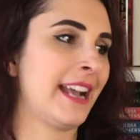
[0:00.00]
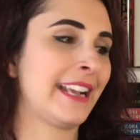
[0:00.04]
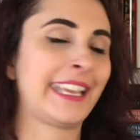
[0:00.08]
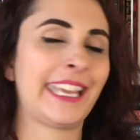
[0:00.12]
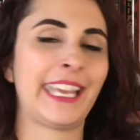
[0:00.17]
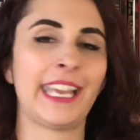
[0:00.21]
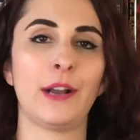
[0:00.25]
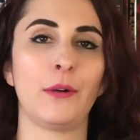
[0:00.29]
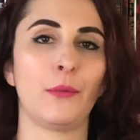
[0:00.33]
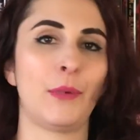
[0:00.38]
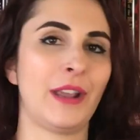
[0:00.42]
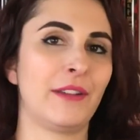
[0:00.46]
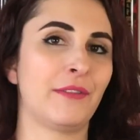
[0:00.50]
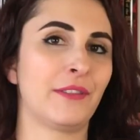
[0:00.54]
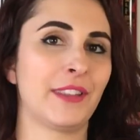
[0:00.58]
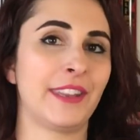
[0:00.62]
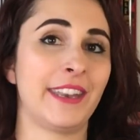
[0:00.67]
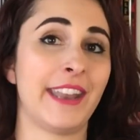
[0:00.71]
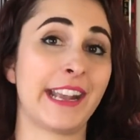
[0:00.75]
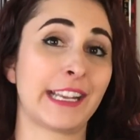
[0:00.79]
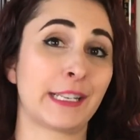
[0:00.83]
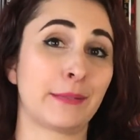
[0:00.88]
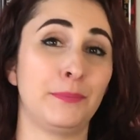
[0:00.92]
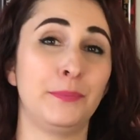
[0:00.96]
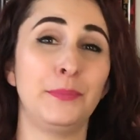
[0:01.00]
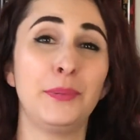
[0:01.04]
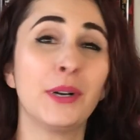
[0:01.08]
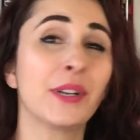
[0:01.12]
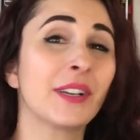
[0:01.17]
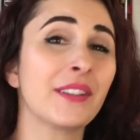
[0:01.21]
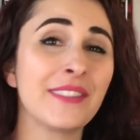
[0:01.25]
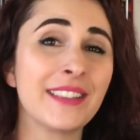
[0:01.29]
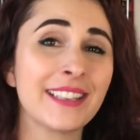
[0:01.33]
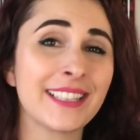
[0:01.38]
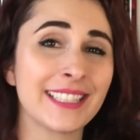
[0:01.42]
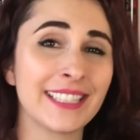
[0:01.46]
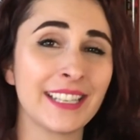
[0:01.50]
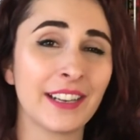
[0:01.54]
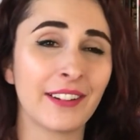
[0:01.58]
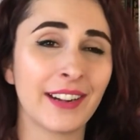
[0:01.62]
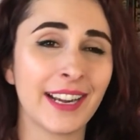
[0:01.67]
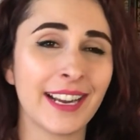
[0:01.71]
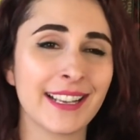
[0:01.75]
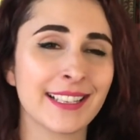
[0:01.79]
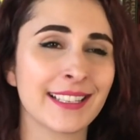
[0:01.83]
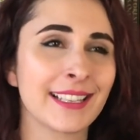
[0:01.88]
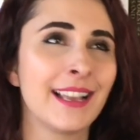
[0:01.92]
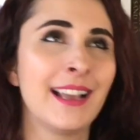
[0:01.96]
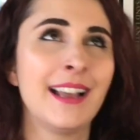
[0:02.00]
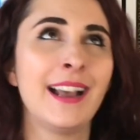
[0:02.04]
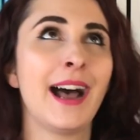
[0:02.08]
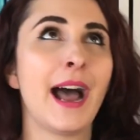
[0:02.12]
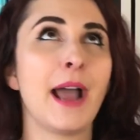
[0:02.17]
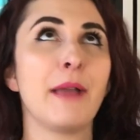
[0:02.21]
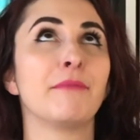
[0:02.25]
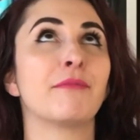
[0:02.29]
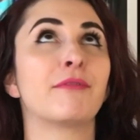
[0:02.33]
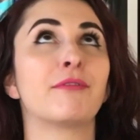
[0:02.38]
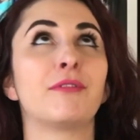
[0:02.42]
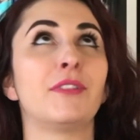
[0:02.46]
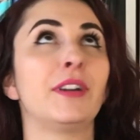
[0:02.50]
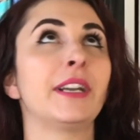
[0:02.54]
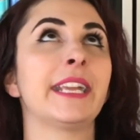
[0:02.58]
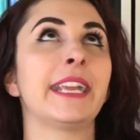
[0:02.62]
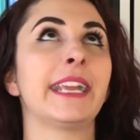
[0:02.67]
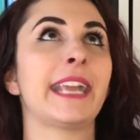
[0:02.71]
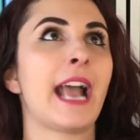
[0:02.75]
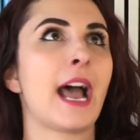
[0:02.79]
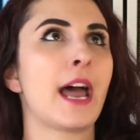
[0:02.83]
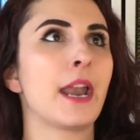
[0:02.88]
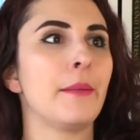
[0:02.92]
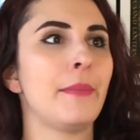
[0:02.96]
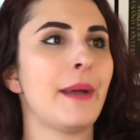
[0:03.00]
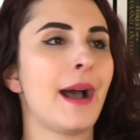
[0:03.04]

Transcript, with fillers: I can't wait for the next book of this series. I'm freaking out